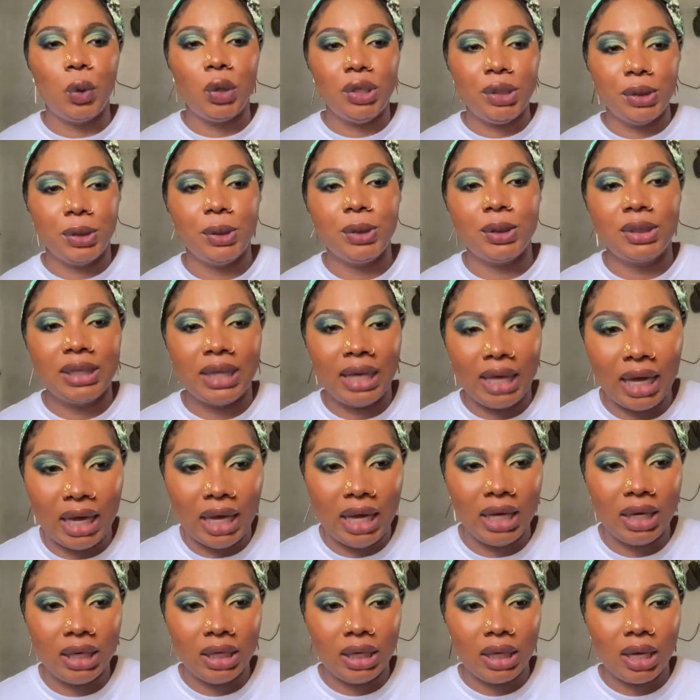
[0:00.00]
your
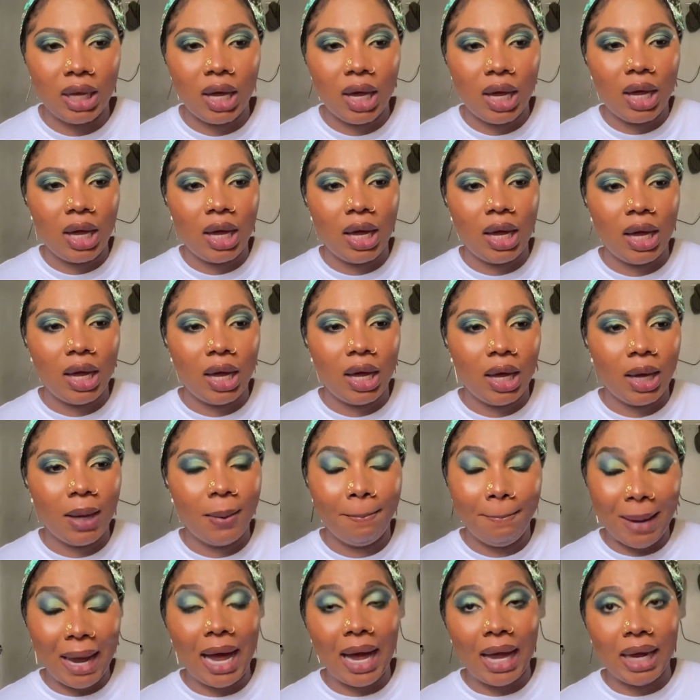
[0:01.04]
skin.
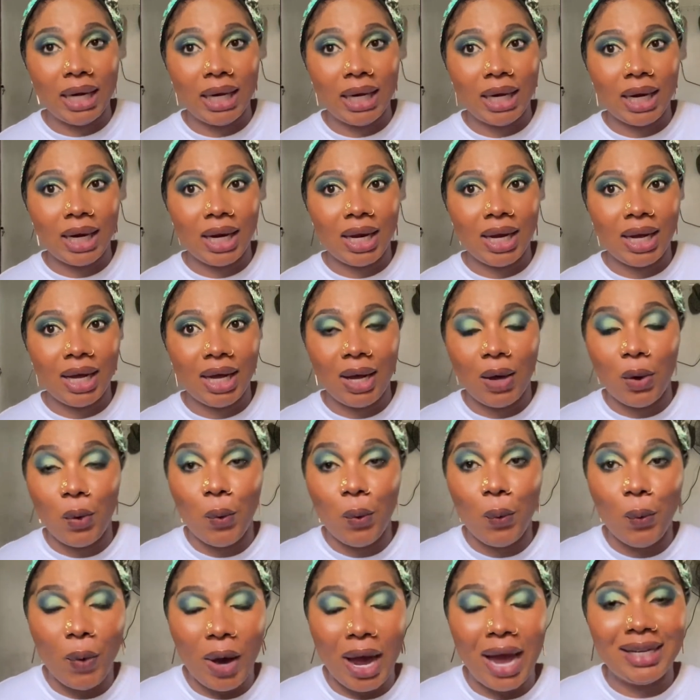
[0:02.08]
Bad.
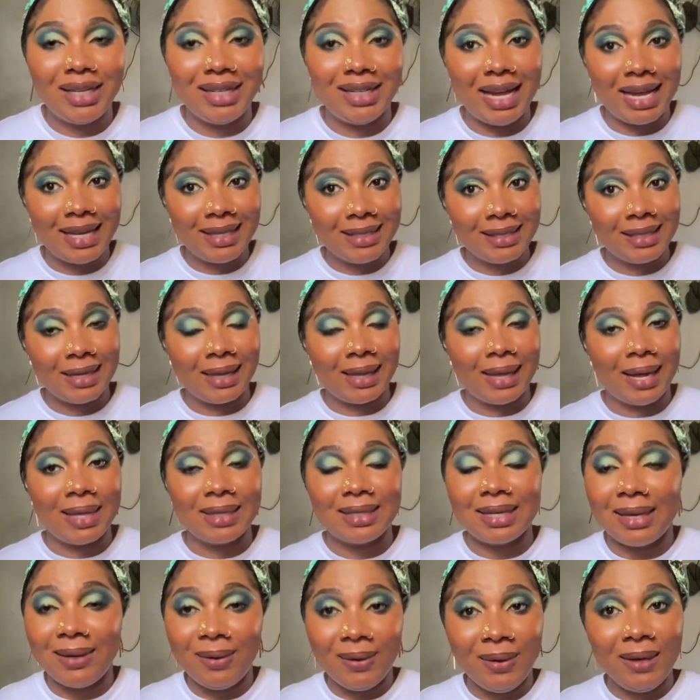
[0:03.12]
Why did I say that?
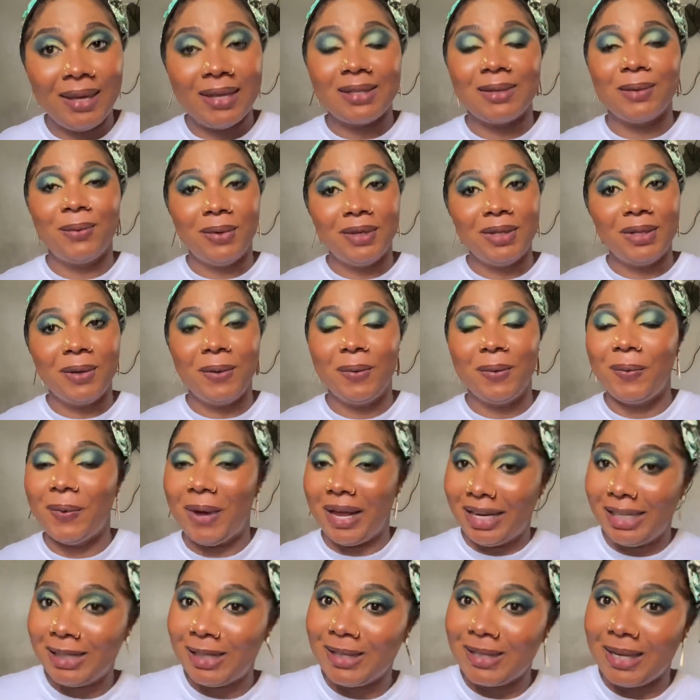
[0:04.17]
I think you guys are wondering, why
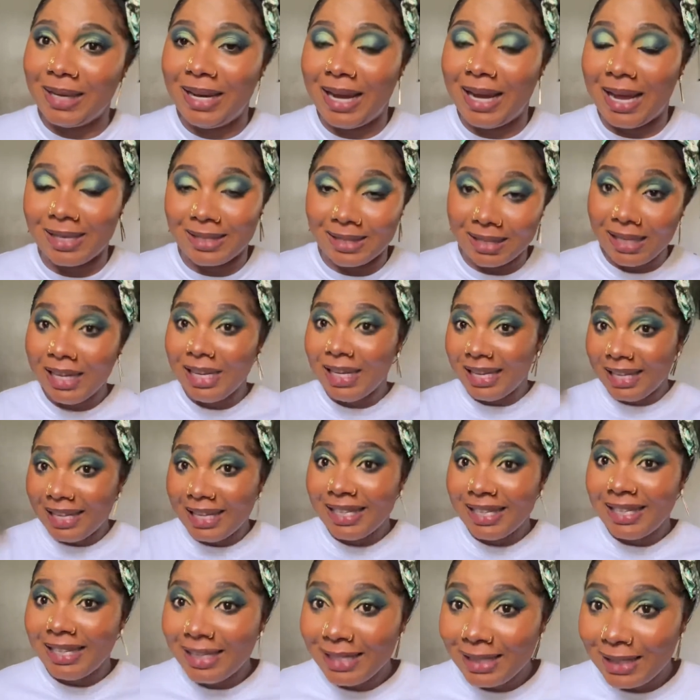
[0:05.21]
did she say that?
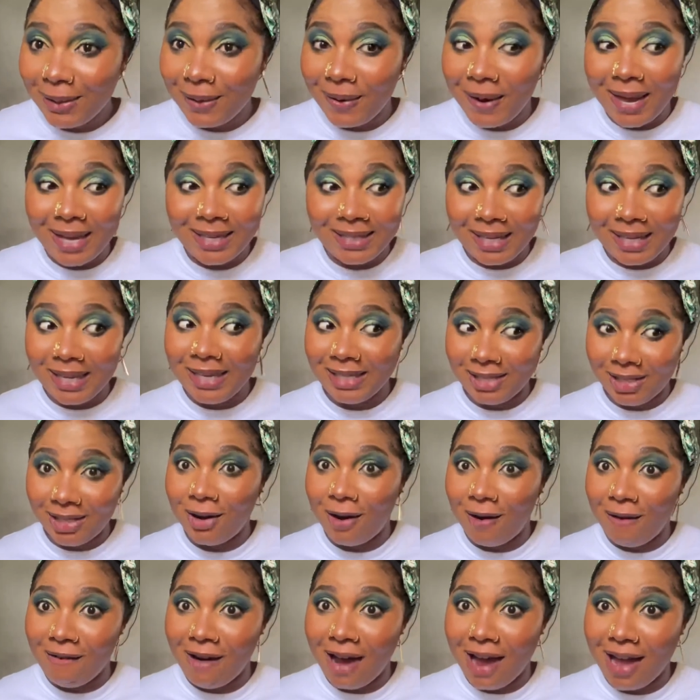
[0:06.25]
Is she crazy? Is she
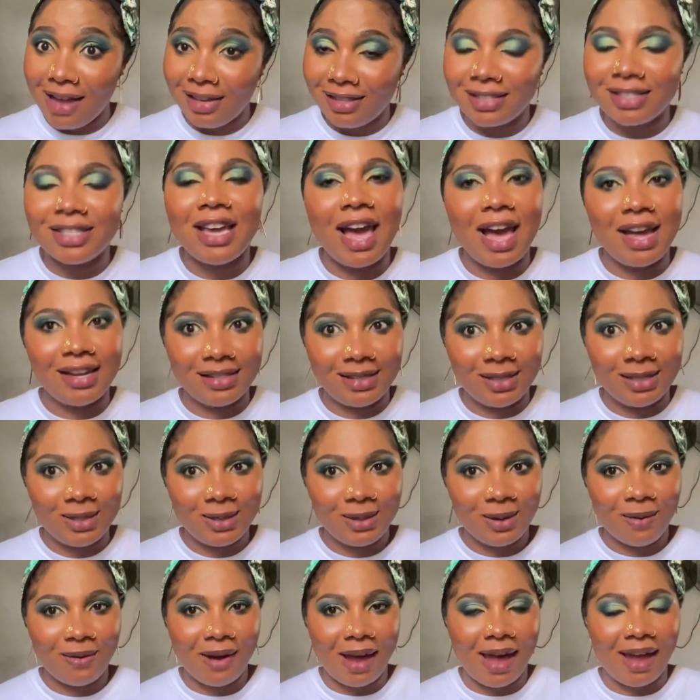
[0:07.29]
alright? Yeah, she's
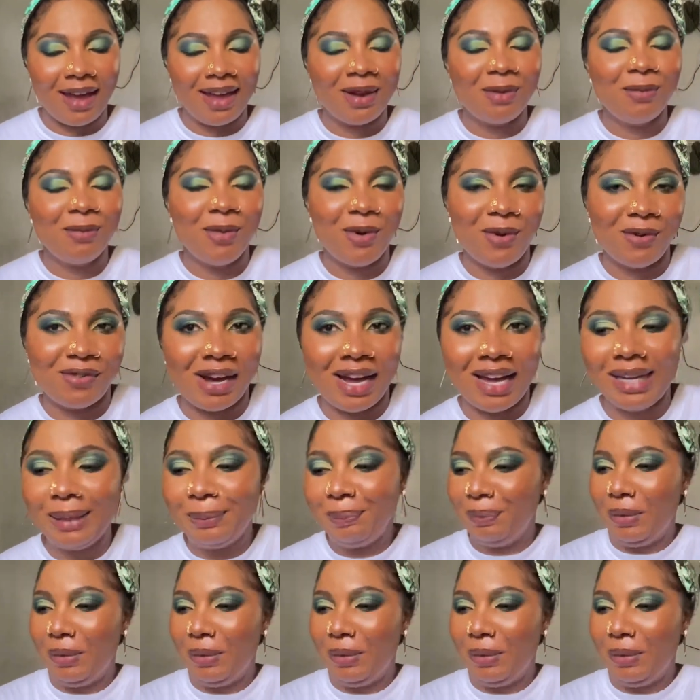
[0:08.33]
alright. I'm alright.